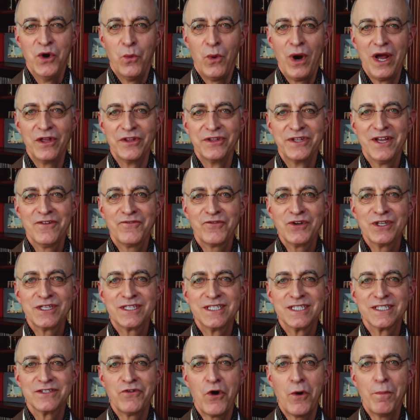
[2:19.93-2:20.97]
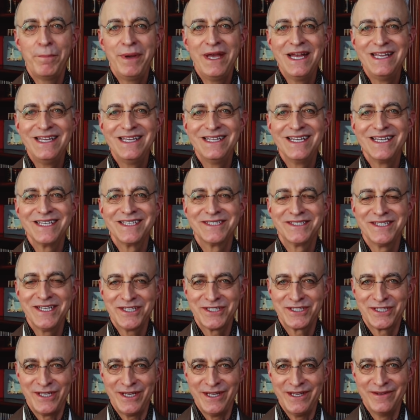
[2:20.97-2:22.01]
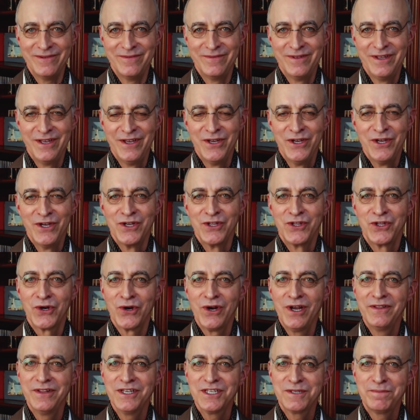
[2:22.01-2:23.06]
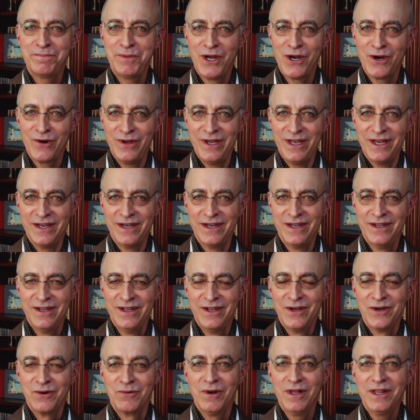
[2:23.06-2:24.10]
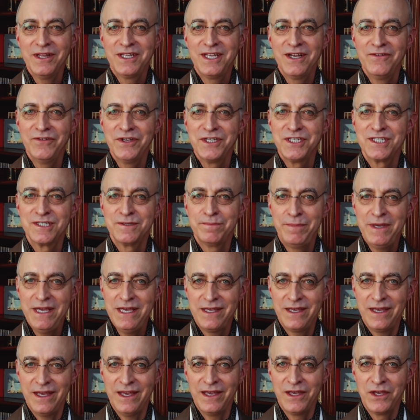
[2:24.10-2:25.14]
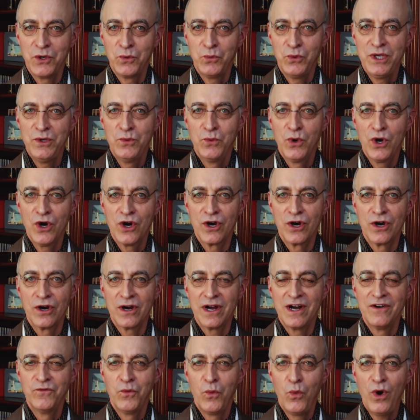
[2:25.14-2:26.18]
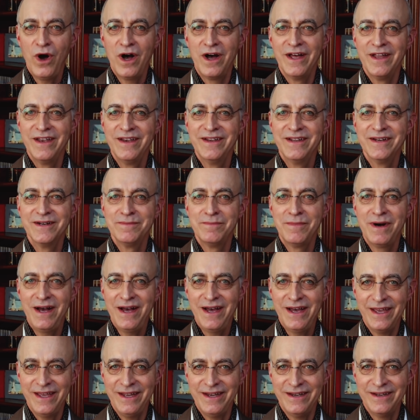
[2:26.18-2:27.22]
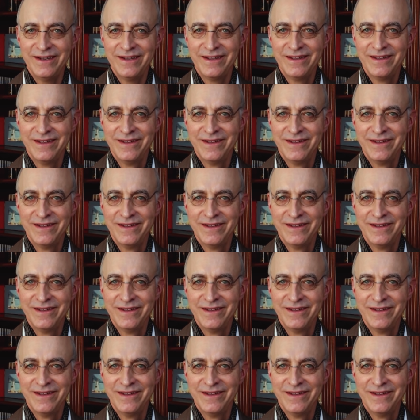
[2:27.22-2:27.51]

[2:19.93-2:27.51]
While differences of opinion existed, during this period, relatively speaking, we were of one mind.